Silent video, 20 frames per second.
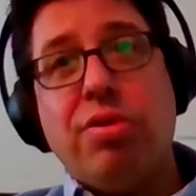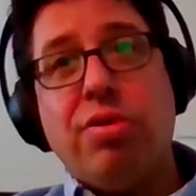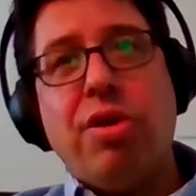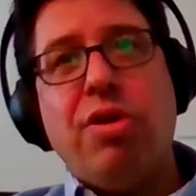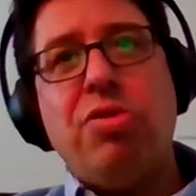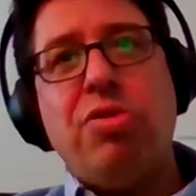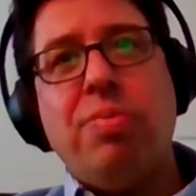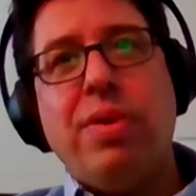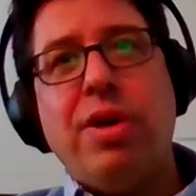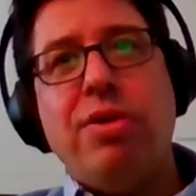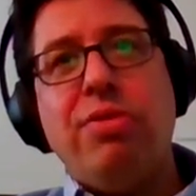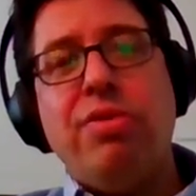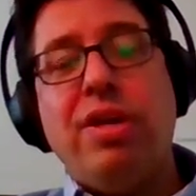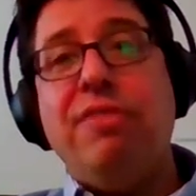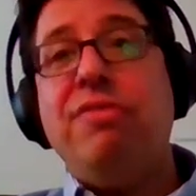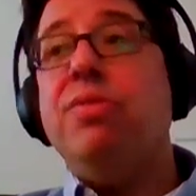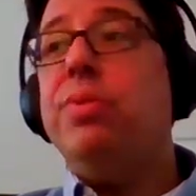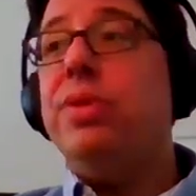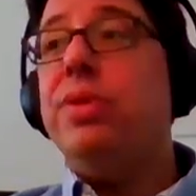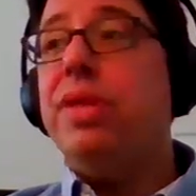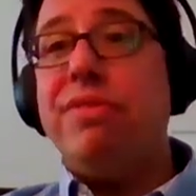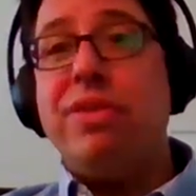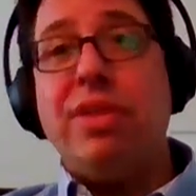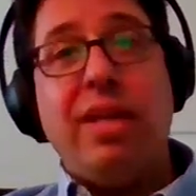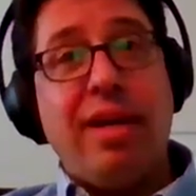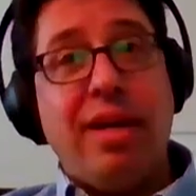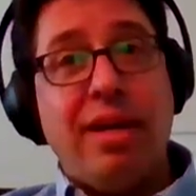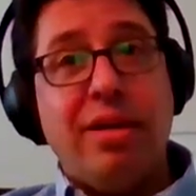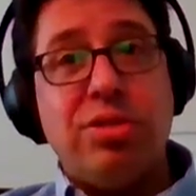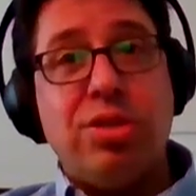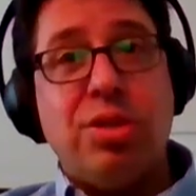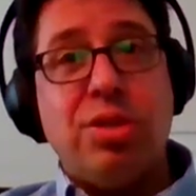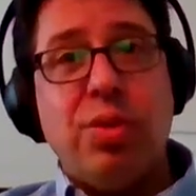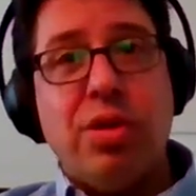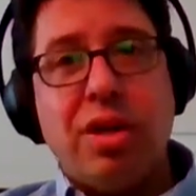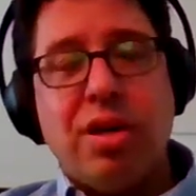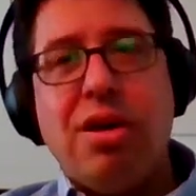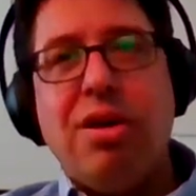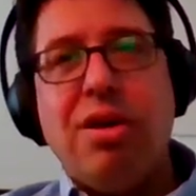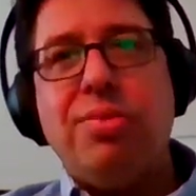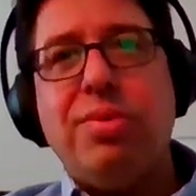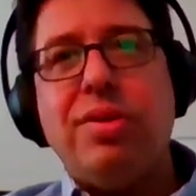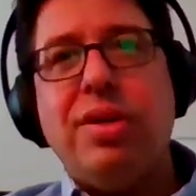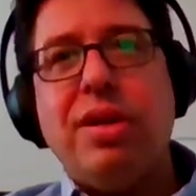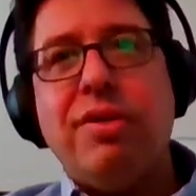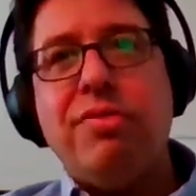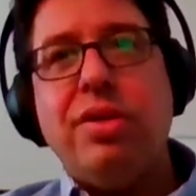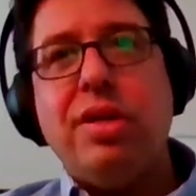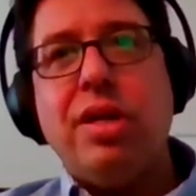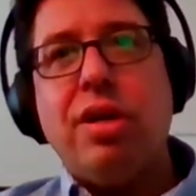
We're in growth mode, even with everything else going on.